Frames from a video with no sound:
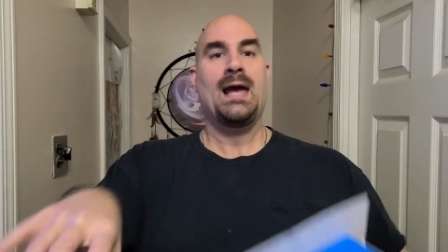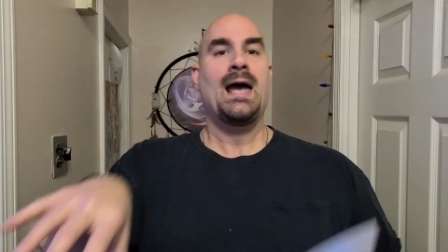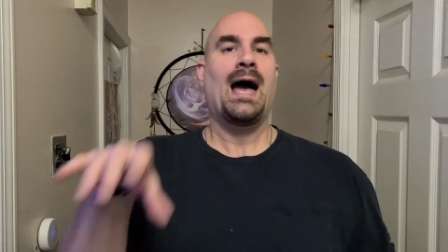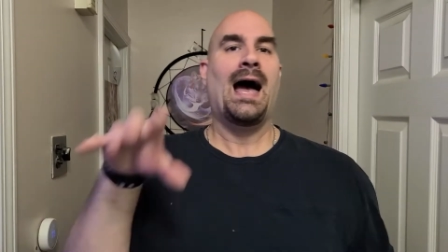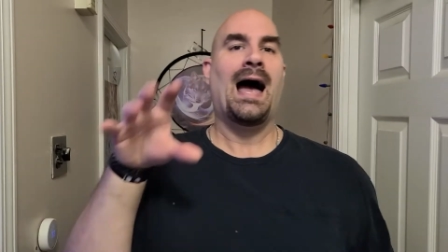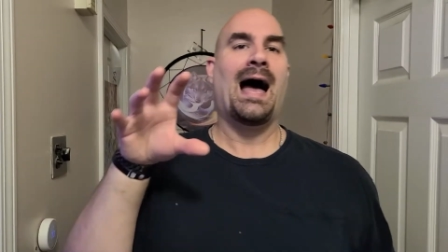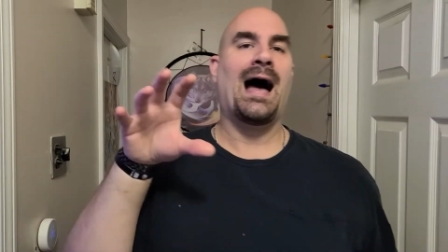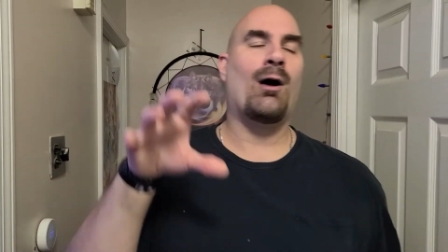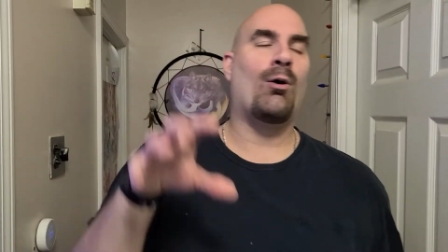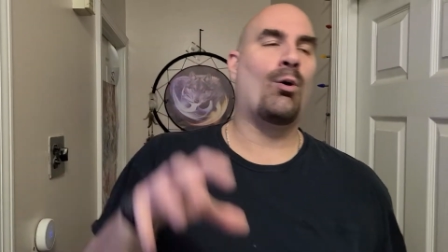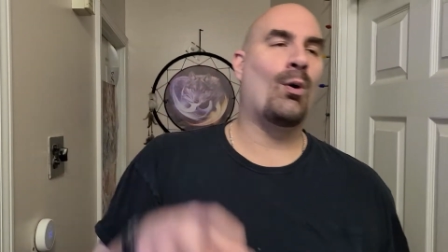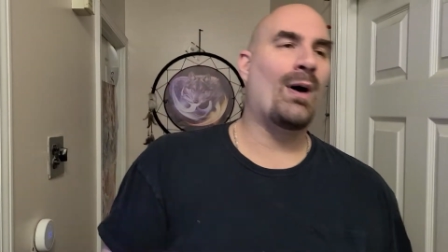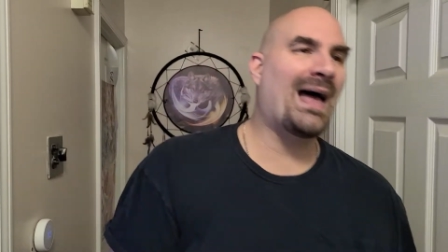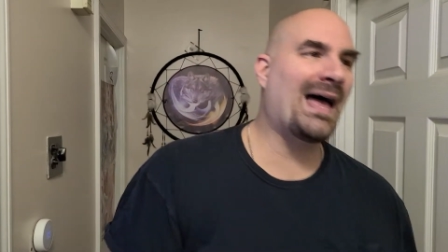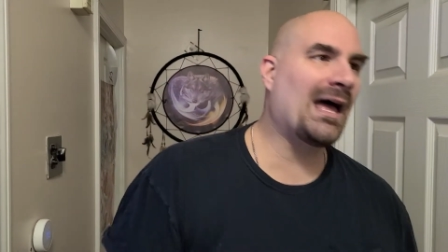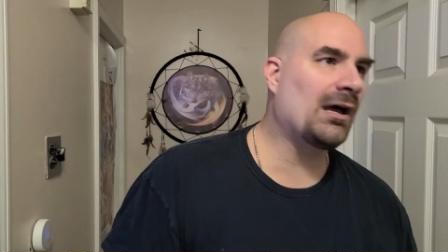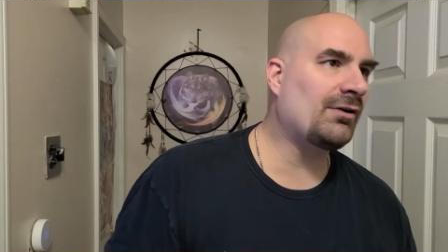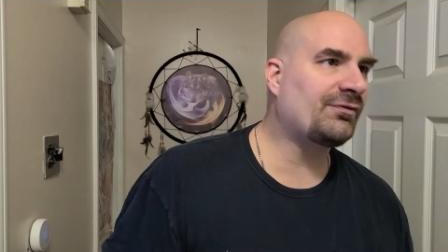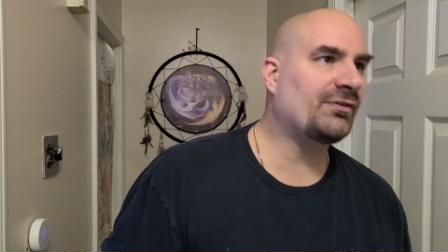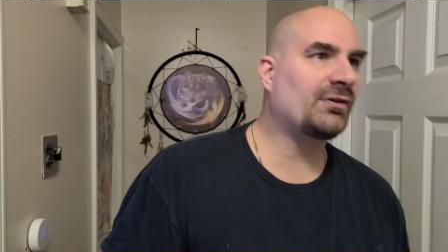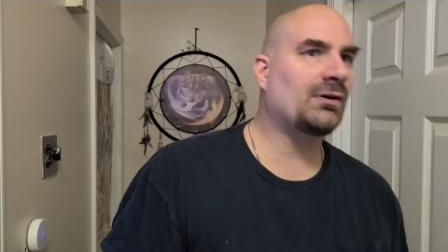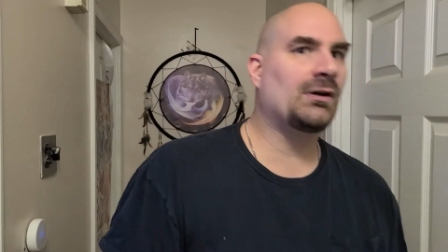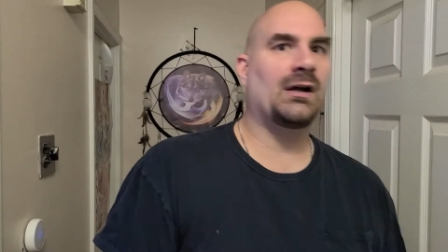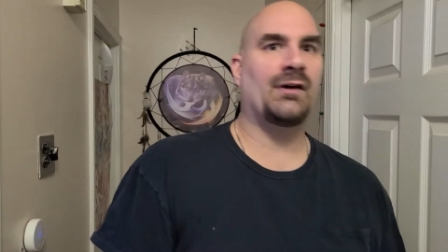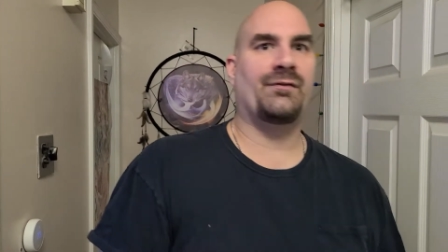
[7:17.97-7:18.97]

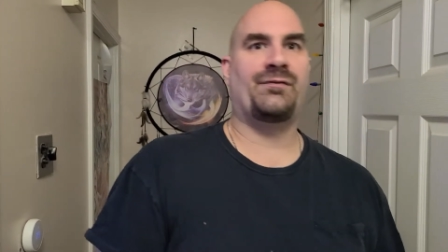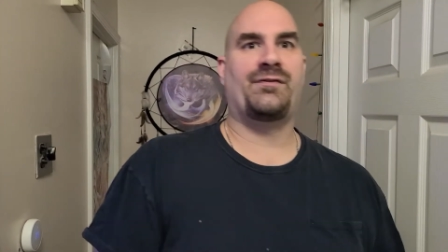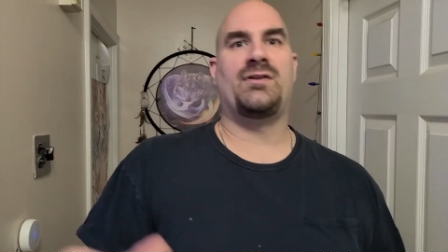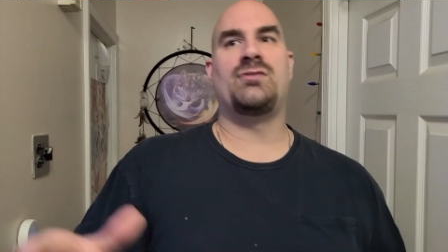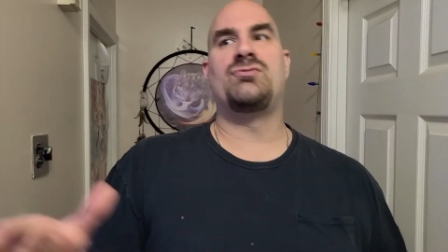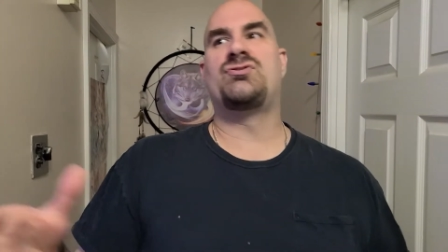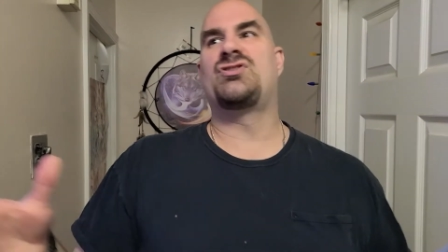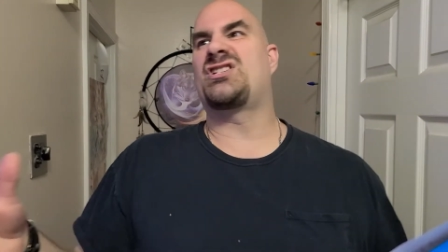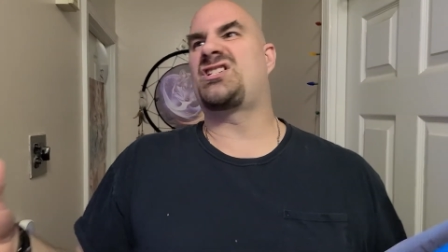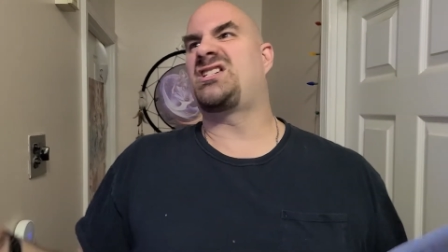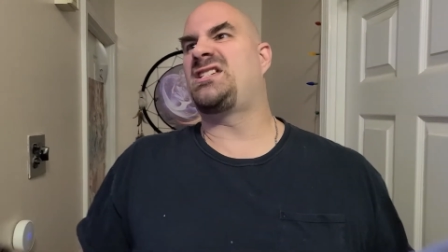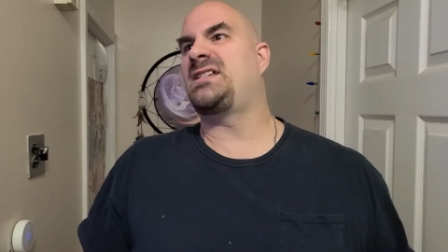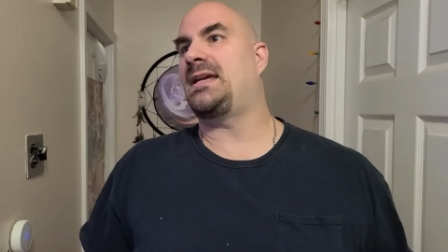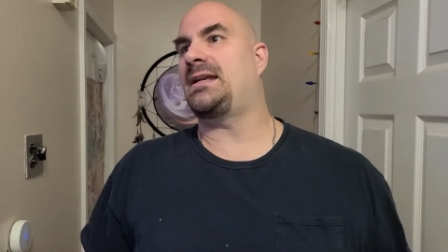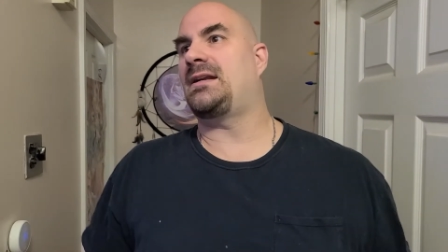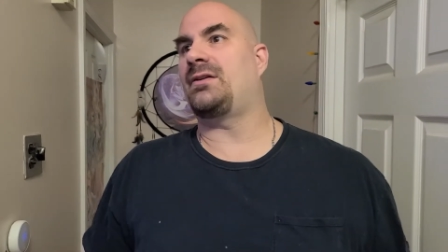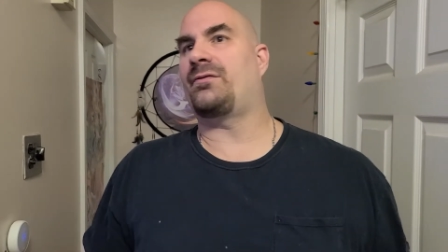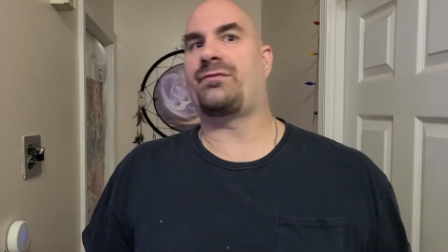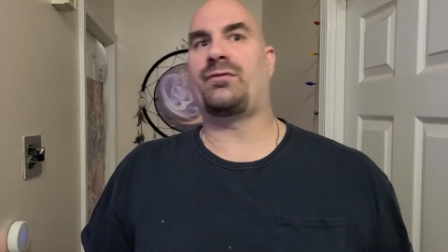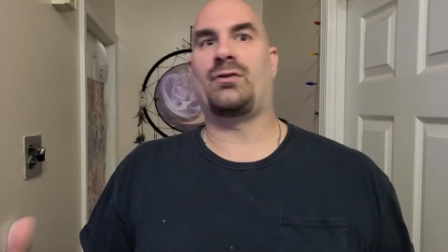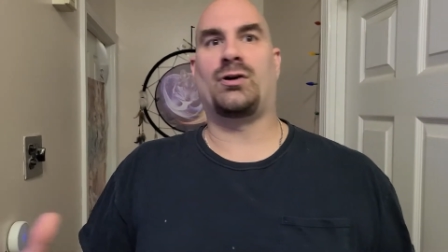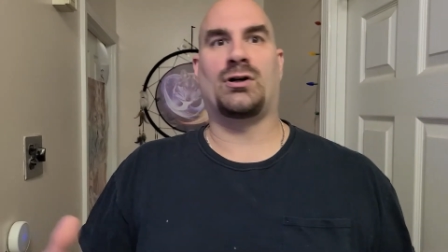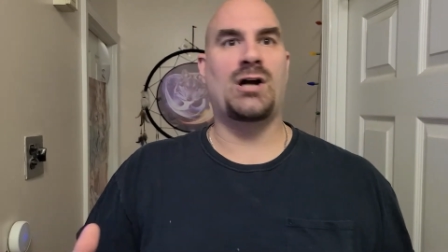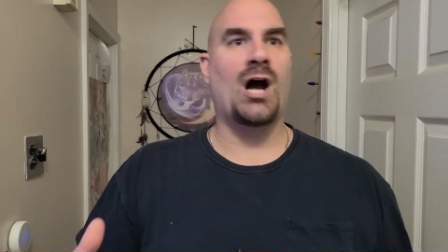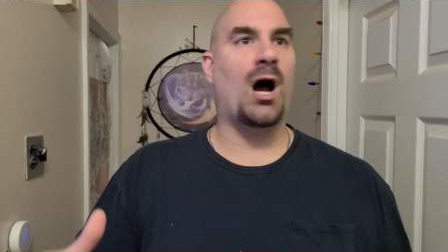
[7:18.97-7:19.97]
However, if you just need it
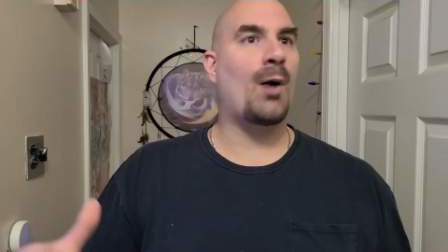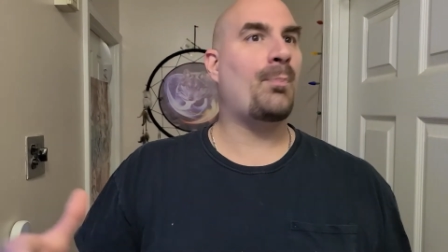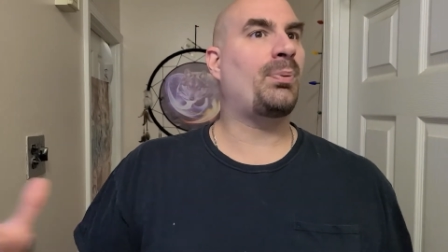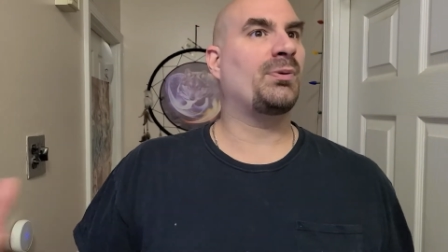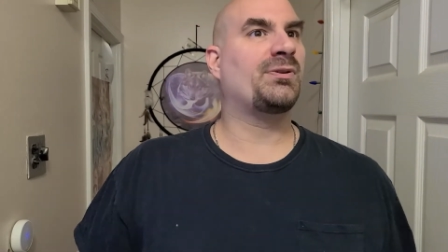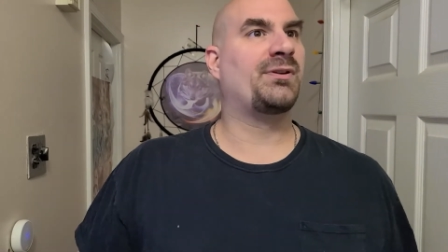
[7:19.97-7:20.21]
for a couple